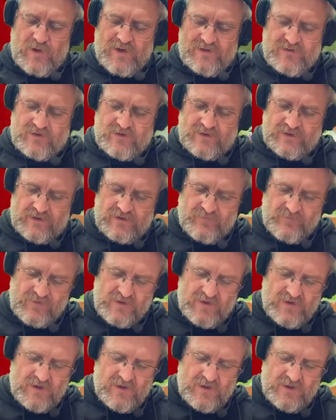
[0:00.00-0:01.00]
I think.
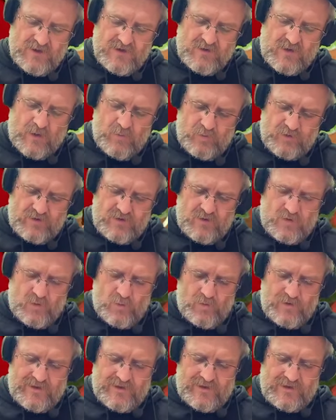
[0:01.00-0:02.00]
So I wouldn't
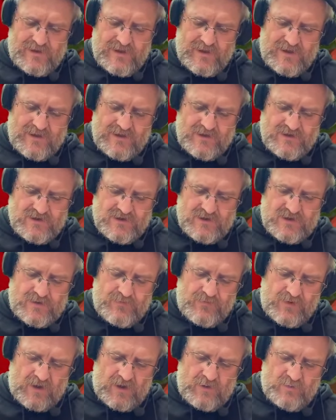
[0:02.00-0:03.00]
call it lazy.
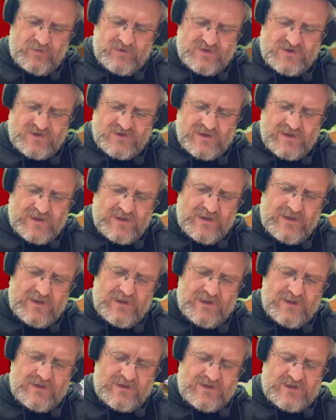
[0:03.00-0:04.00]
I would say
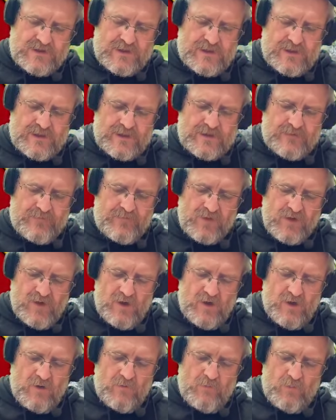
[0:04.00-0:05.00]
it's
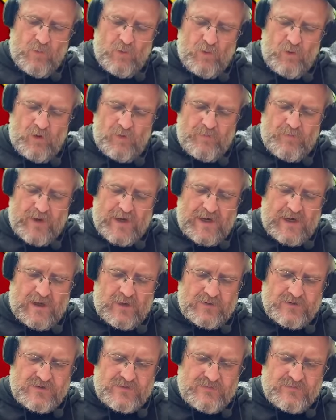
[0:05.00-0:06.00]
more
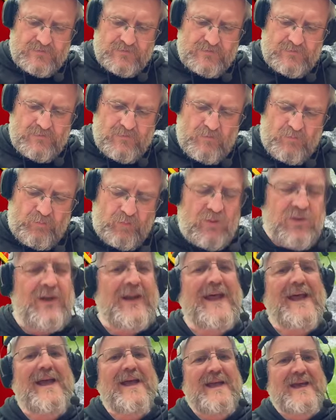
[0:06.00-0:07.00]
about
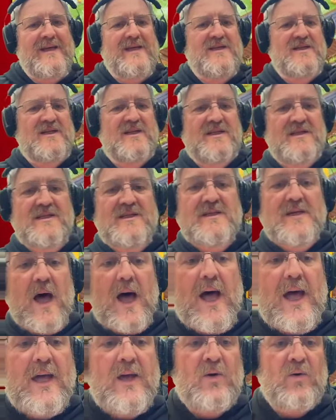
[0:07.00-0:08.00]
playing
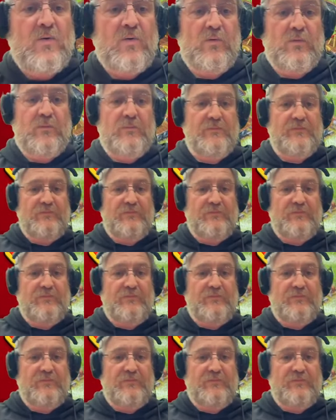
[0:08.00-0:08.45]
style.